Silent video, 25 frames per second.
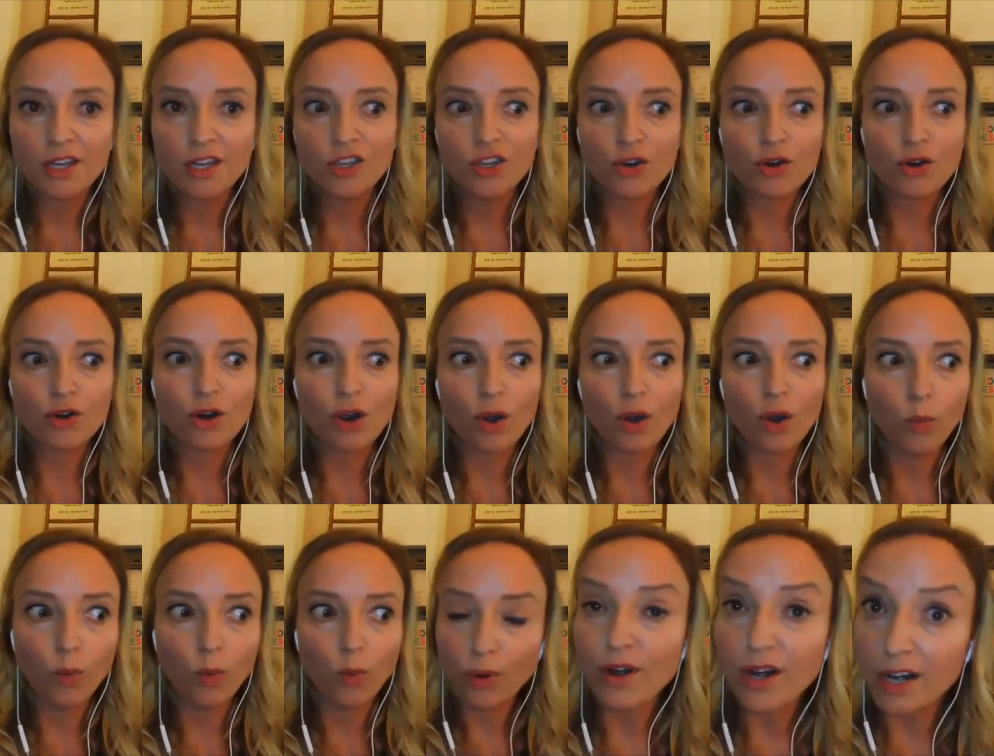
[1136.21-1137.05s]
You're a
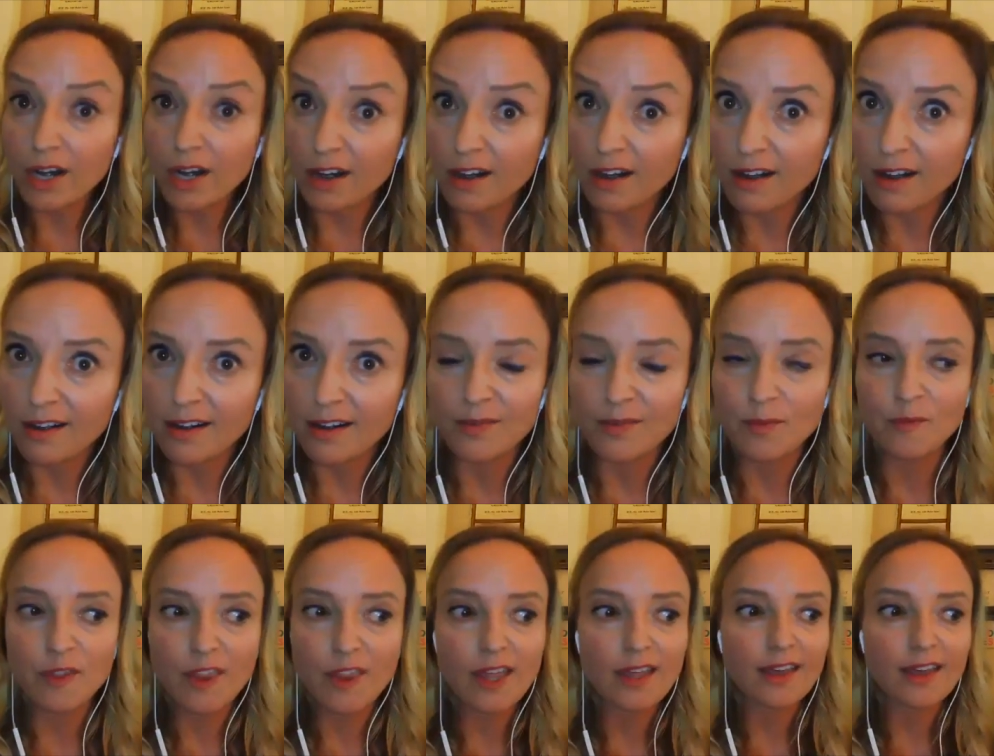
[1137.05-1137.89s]
warrior.
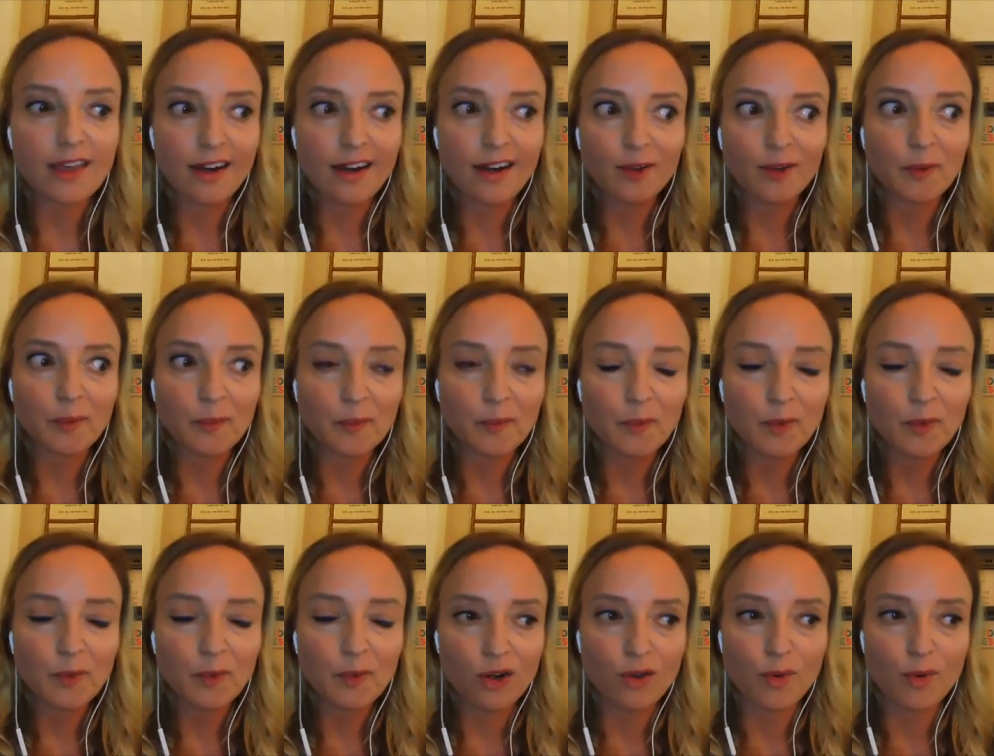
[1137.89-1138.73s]
And
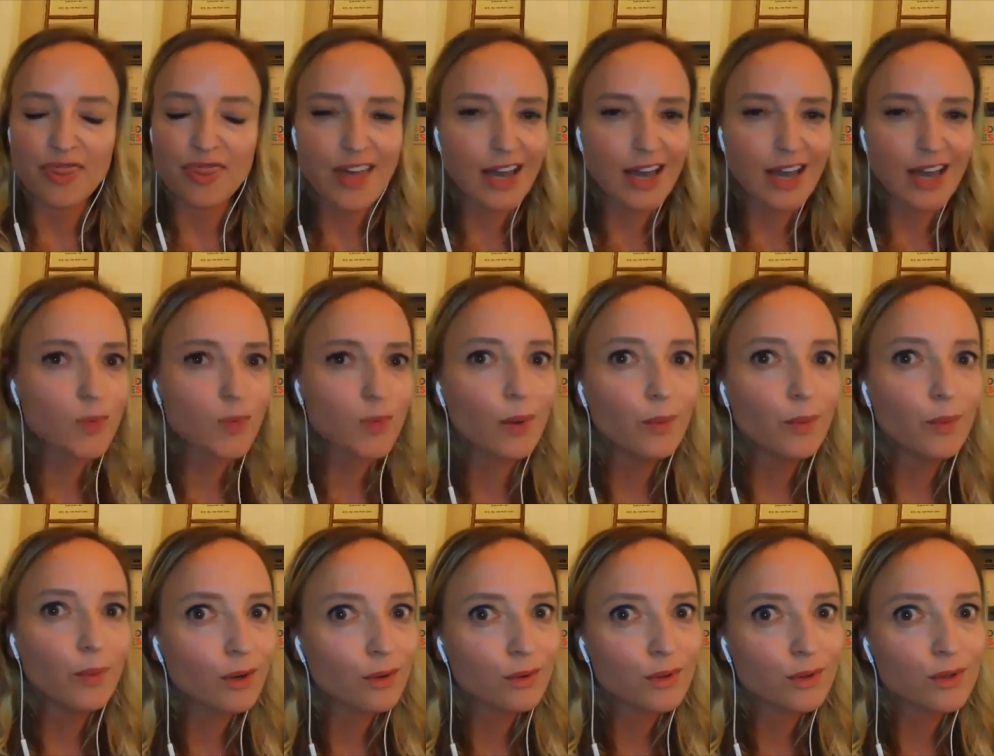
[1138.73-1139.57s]
that's why
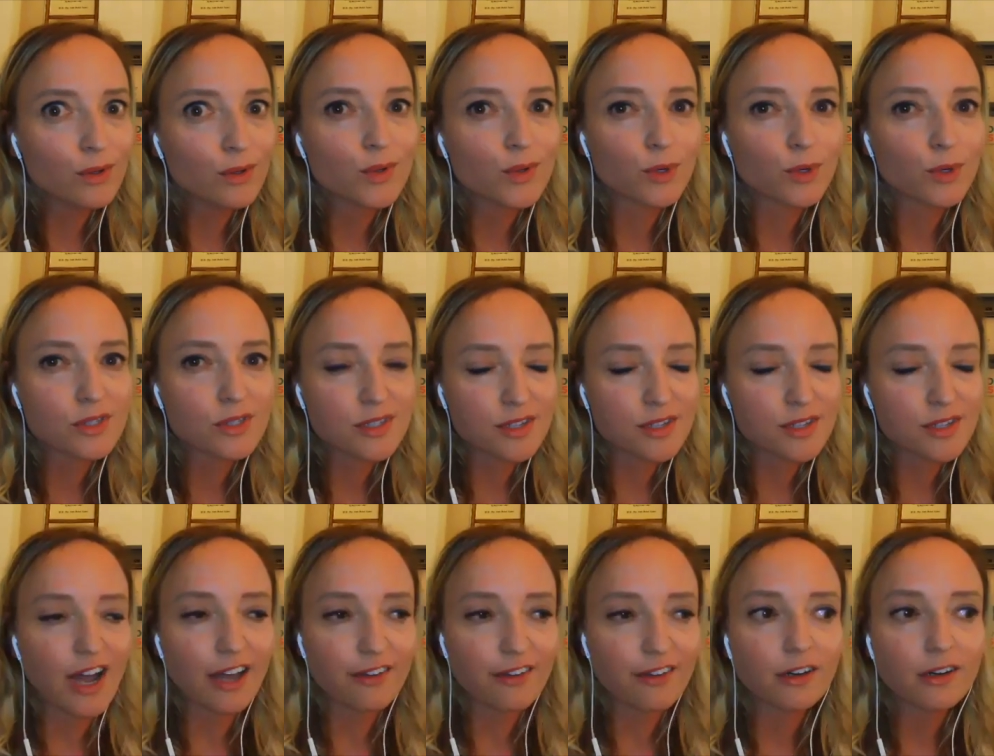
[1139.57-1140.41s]
we don't use the word
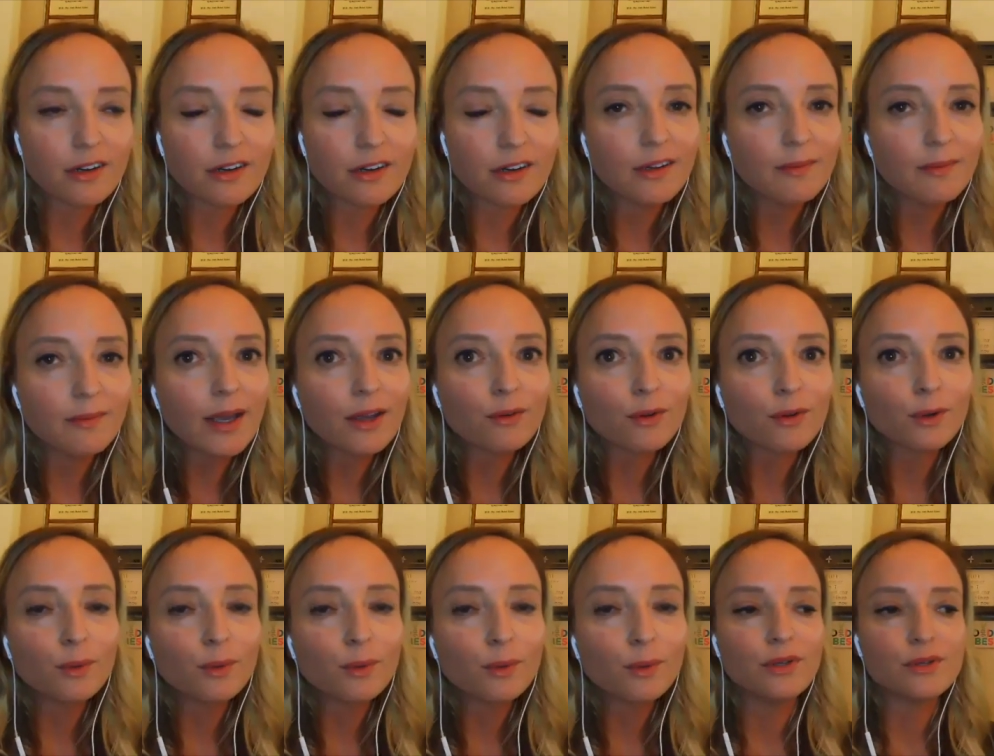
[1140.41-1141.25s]
survivor in my
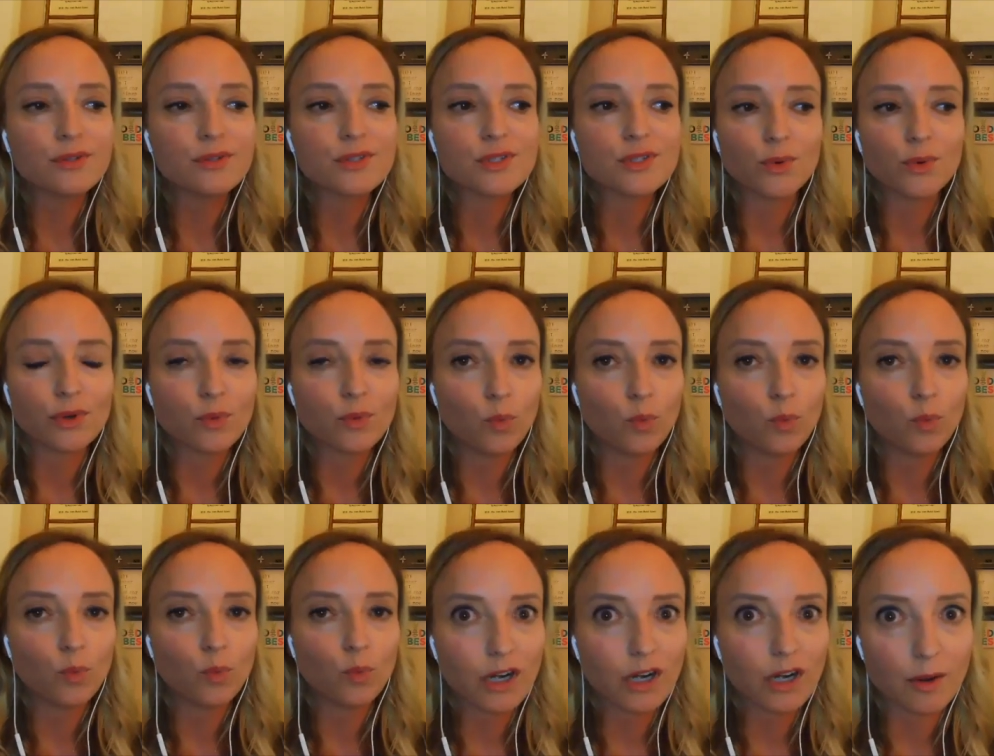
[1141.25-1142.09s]
group. We use the word
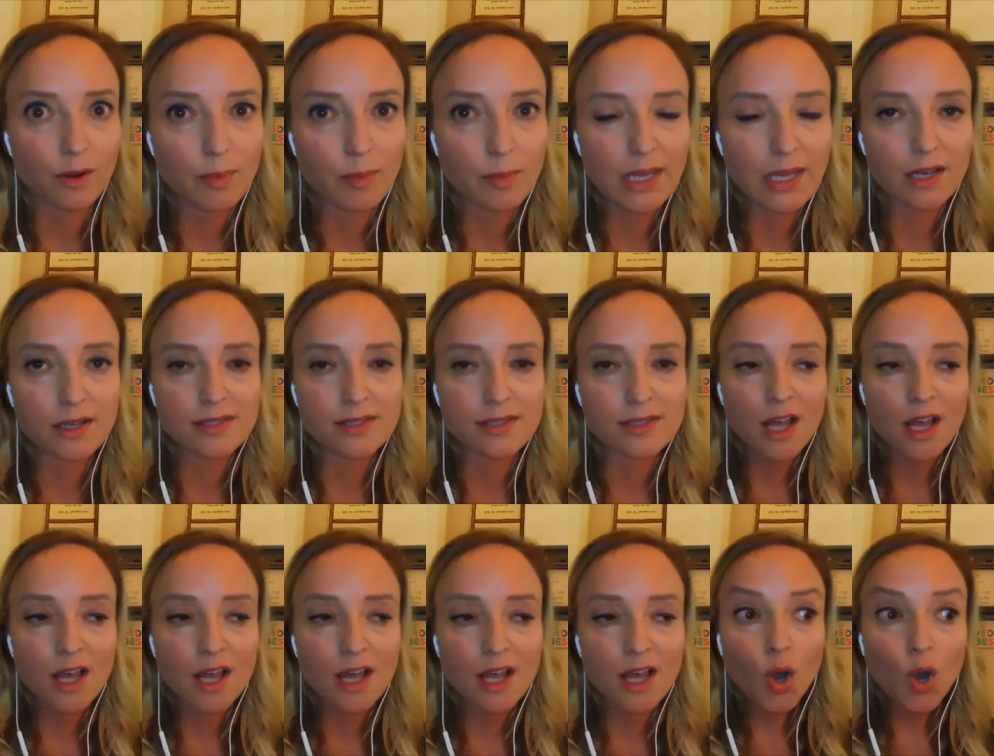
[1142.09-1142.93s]
warrior, because
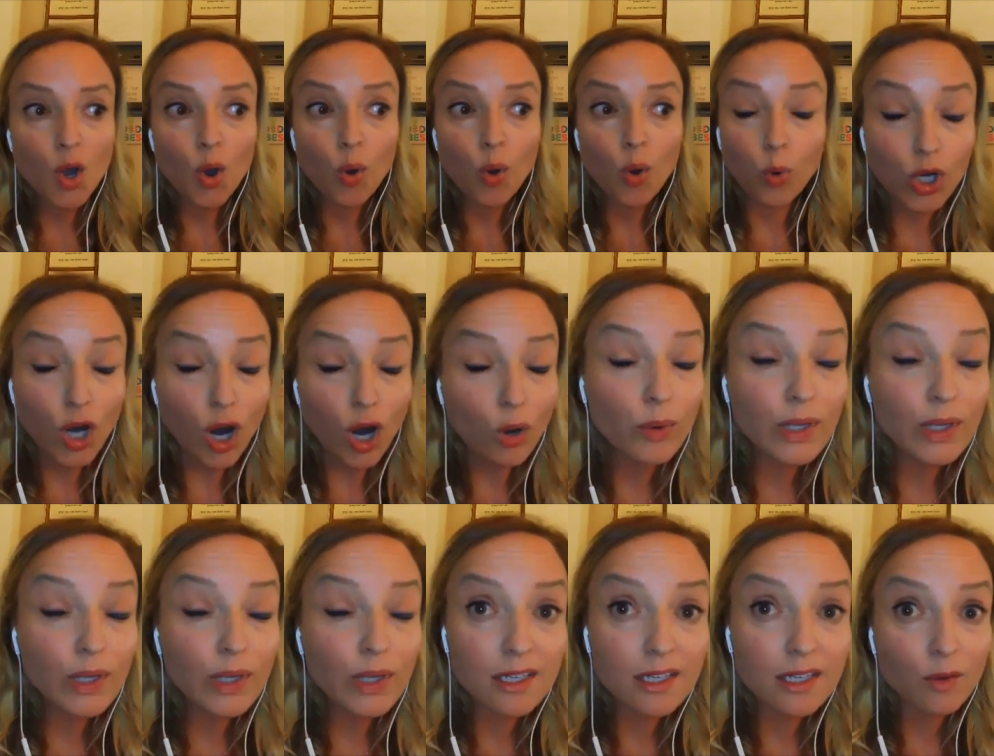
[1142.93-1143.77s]

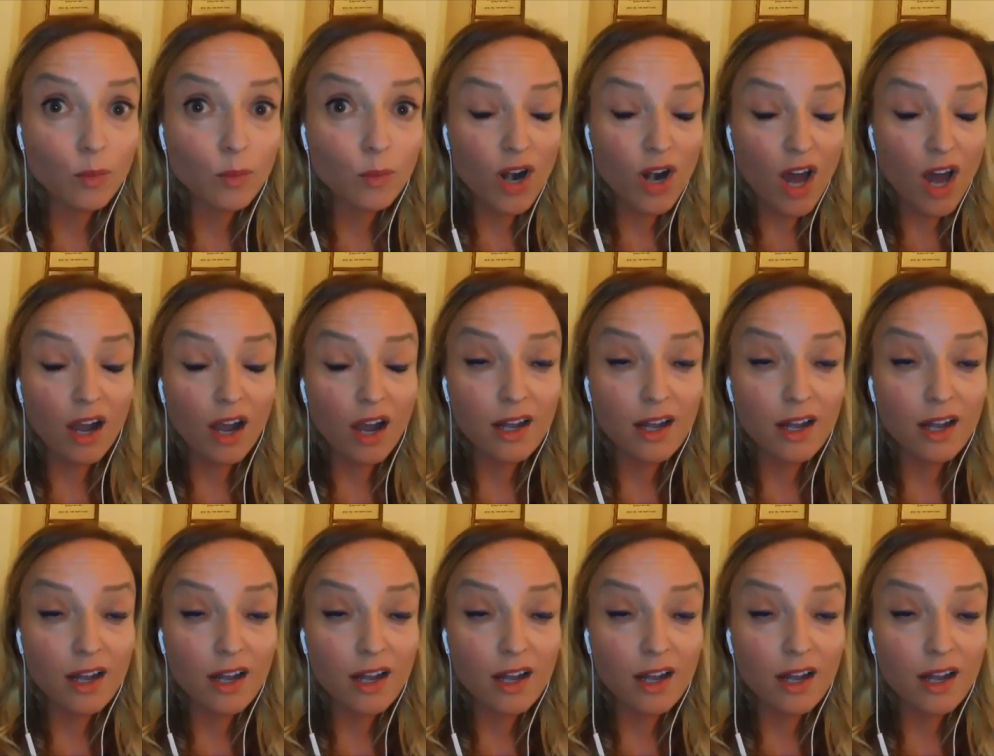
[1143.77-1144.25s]
we're not